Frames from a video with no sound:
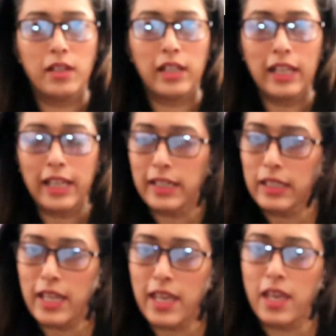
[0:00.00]

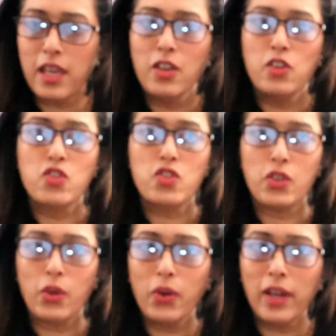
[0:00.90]
clearly,
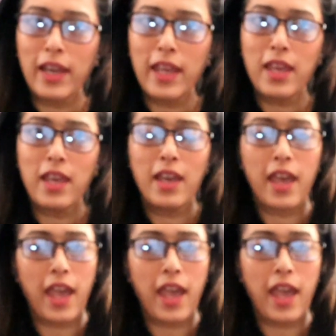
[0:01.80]
surely,